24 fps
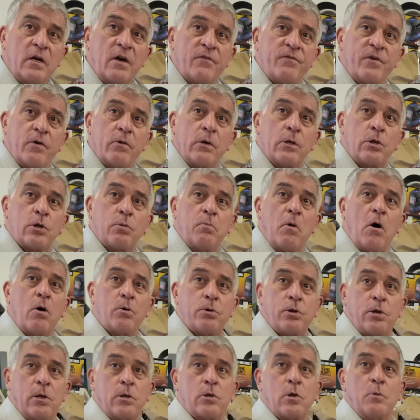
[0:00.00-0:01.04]
a very small
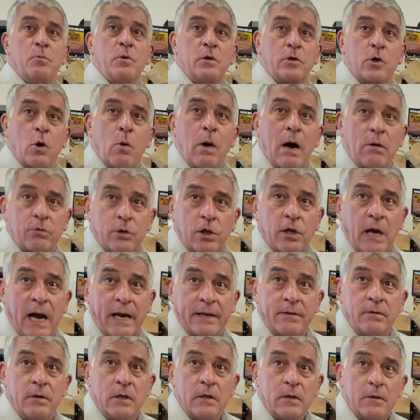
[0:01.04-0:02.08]
system would go
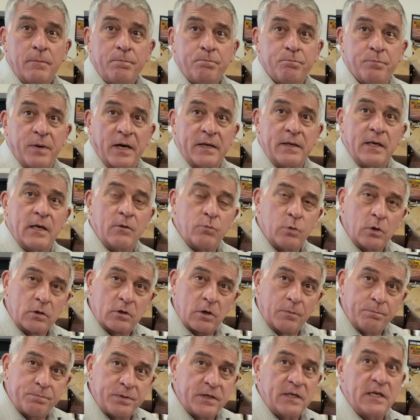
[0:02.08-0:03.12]
outside. But it would
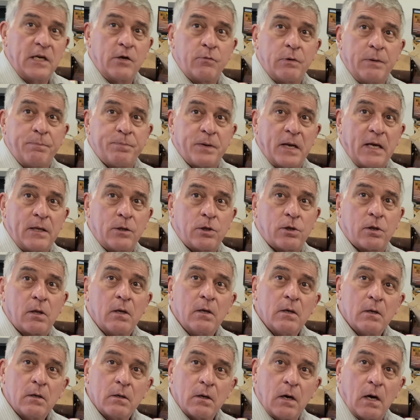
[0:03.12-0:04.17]
completely replace
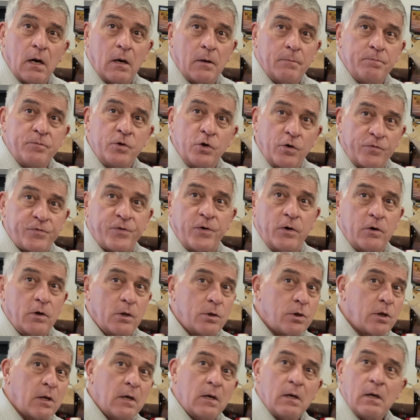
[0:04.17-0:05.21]
your
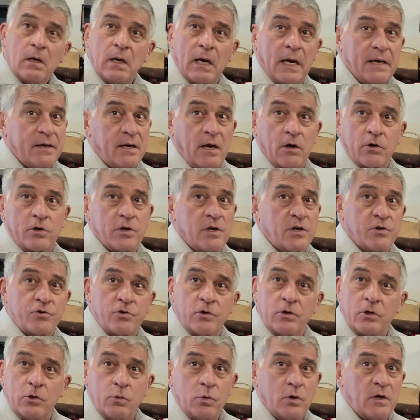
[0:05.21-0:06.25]
furnace and air
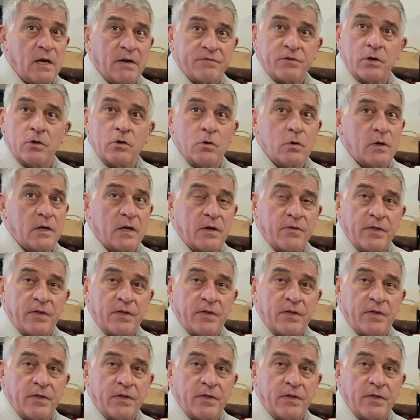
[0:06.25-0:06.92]
conditioner. You won't have to do any of